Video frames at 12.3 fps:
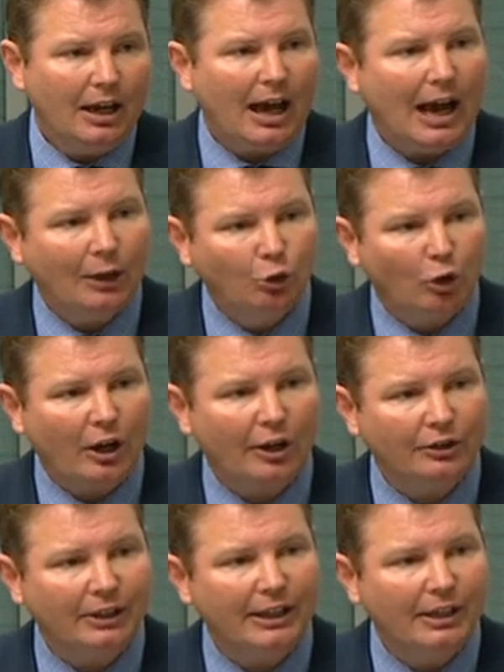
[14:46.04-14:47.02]
are not
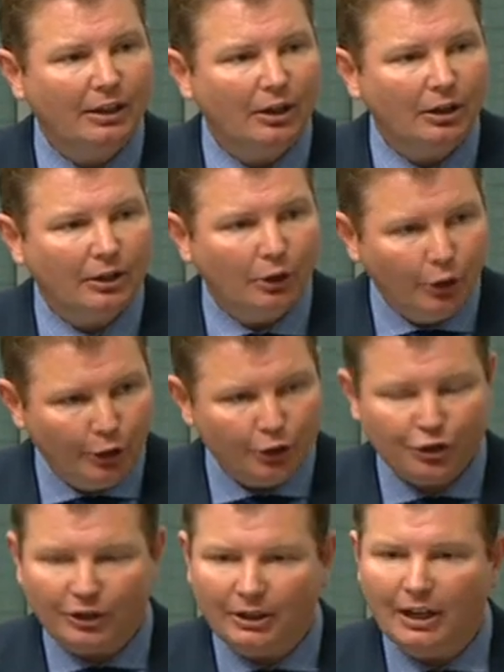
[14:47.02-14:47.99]
only
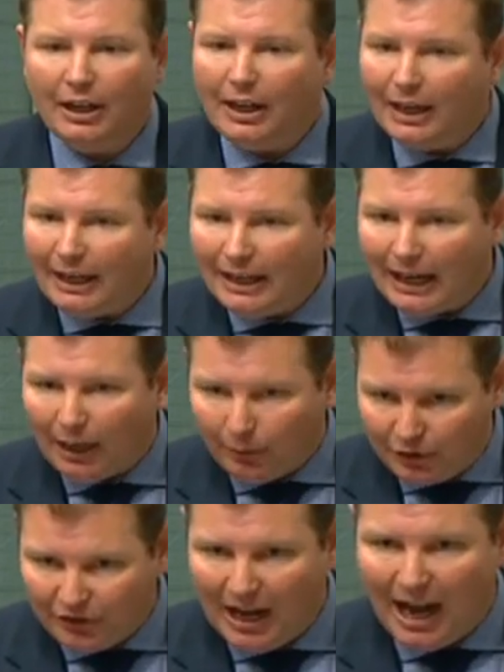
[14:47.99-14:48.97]
urgent, are a
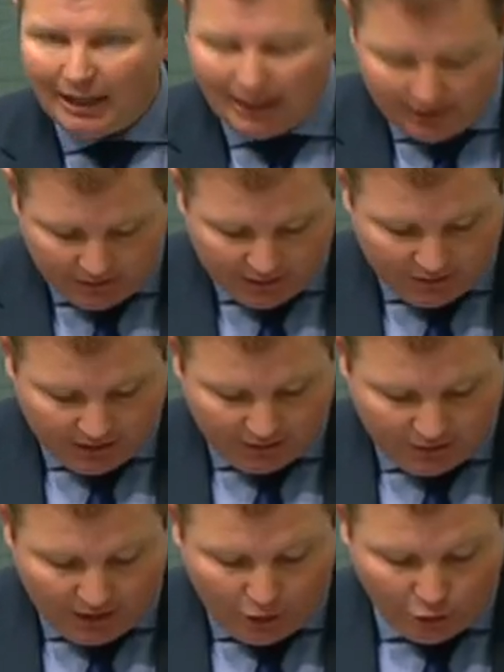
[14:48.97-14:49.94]
start and need to
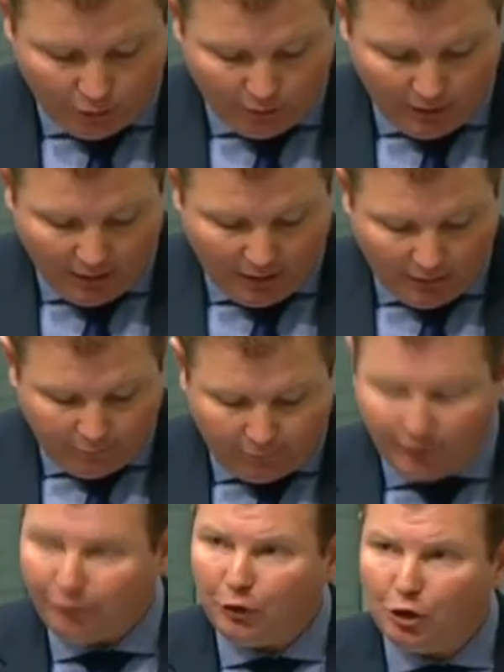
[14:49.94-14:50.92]
continue for the
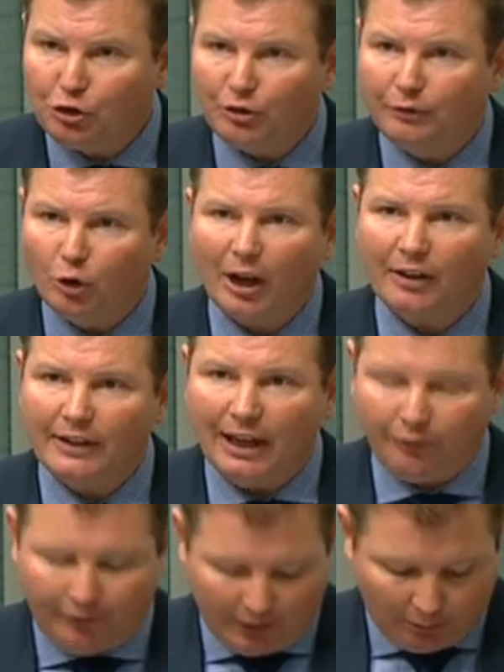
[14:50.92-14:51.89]
future of not only our
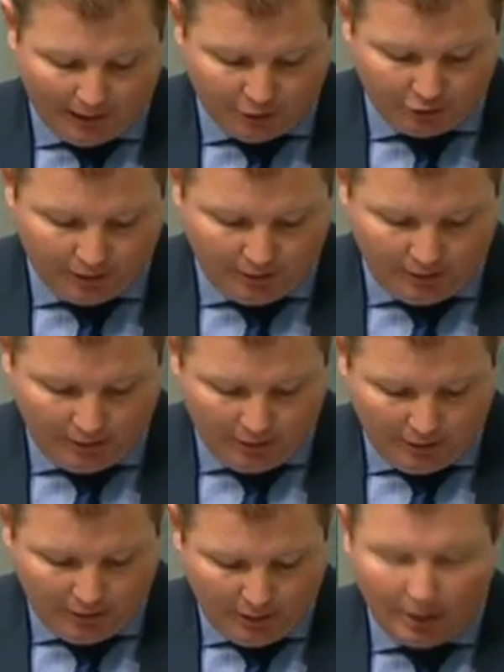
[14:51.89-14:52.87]
federation,
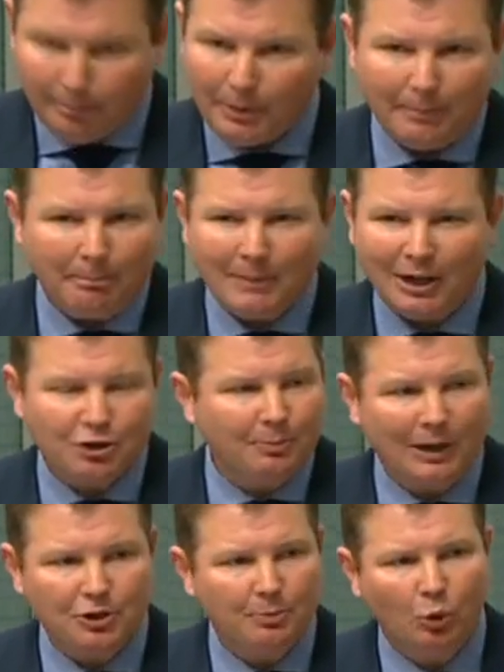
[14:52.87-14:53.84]
but much,
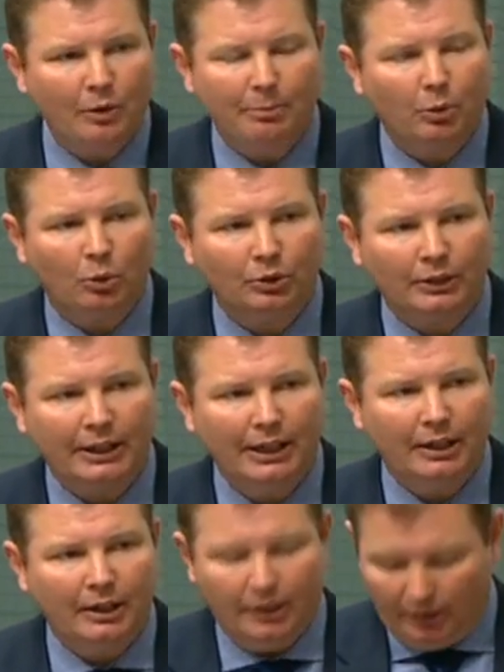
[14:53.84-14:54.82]
much more importantly,
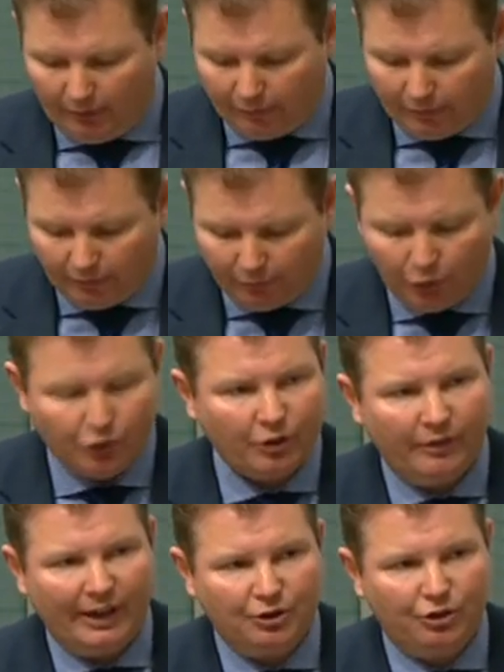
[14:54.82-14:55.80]
for the future
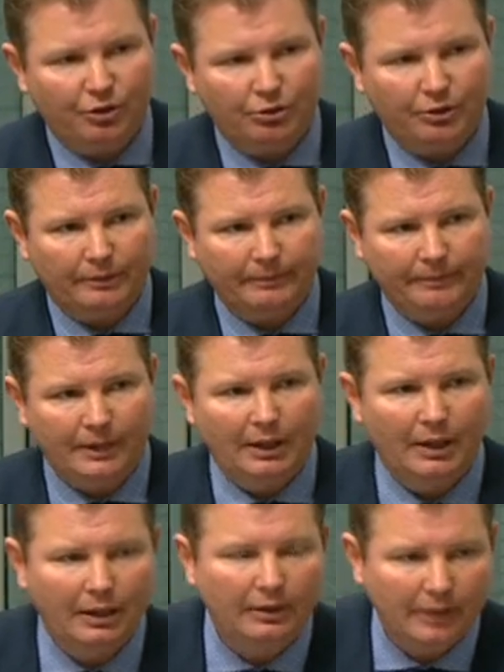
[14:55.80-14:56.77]
of our children.
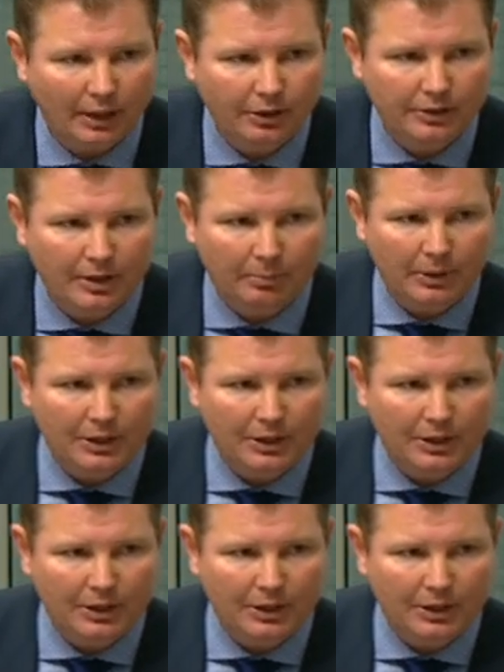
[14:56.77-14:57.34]
Thank you, Deputy